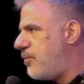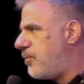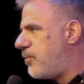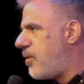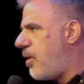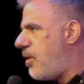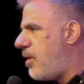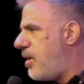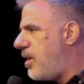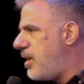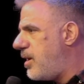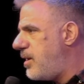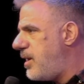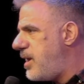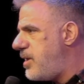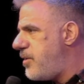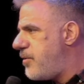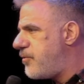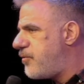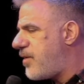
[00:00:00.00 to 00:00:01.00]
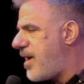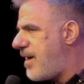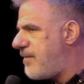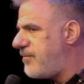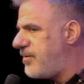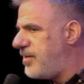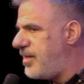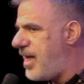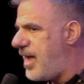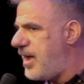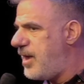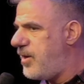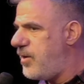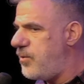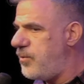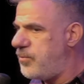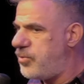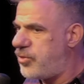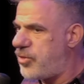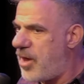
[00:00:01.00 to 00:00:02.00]
wrong in your travel, like
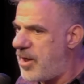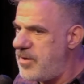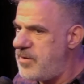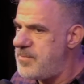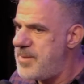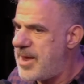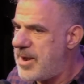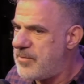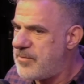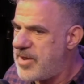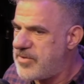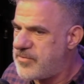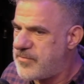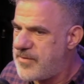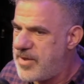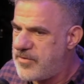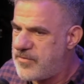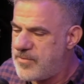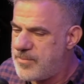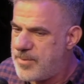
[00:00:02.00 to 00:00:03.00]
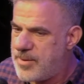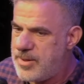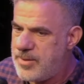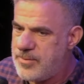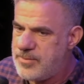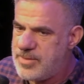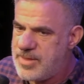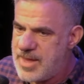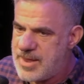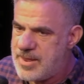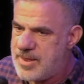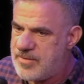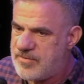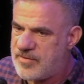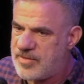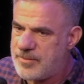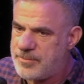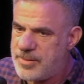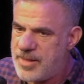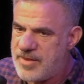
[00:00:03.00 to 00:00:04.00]
you thought you made a reservation, but you didn't,
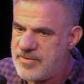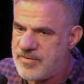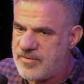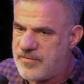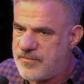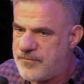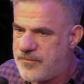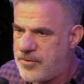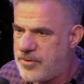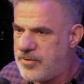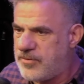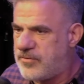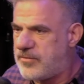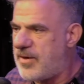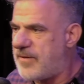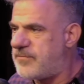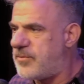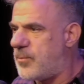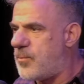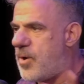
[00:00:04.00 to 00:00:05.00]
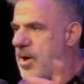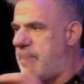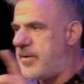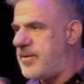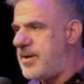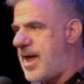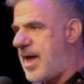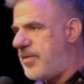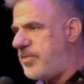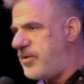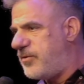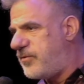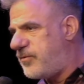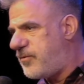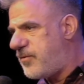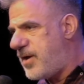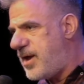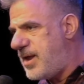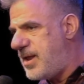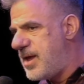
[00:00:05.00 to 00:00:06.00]
so the place is full, so you have to wander down the
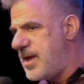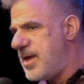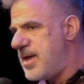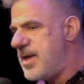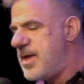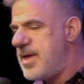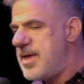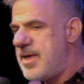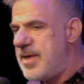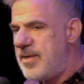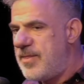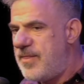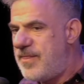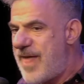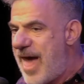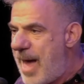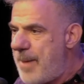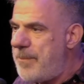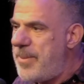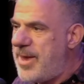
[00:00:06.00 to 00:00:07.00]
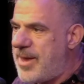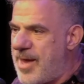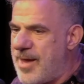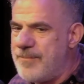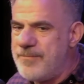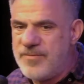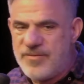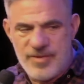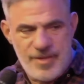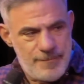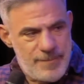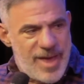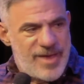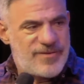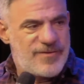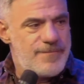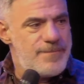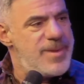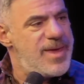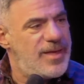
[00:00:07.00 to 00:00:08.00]
street, that becomes the
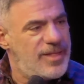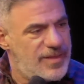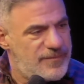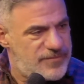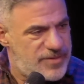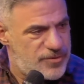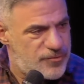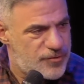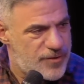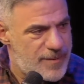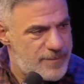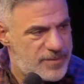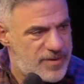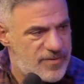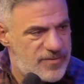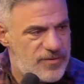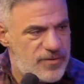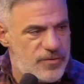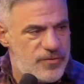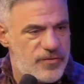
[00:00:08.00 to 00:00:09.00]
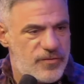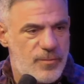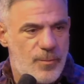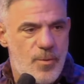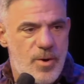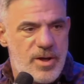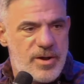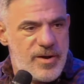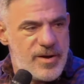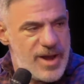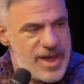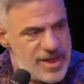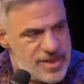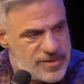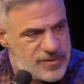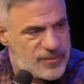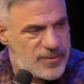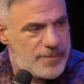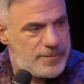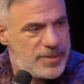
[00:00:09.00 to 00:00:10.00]
best meal of the trip because you just wandered
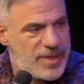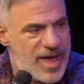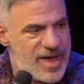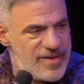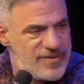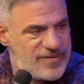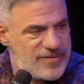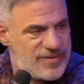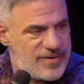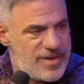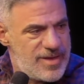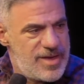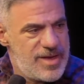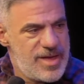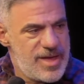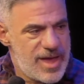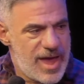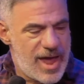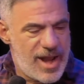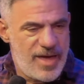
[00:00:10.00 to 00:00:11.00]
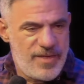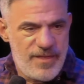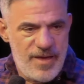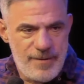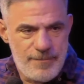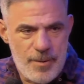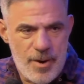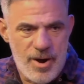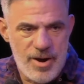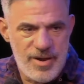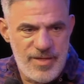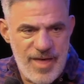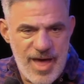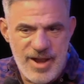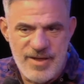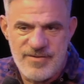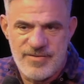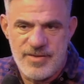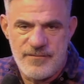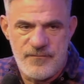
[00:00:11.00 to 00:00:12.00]
into a place. And I think part of
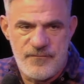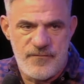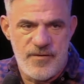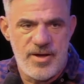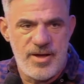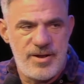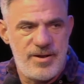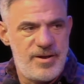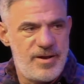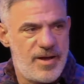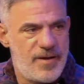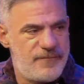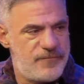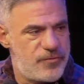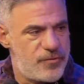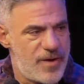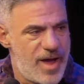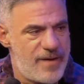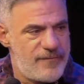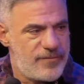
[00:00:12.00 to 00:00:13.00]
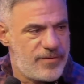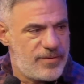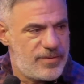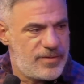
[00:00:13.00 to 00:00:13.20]
that is the fun of travel.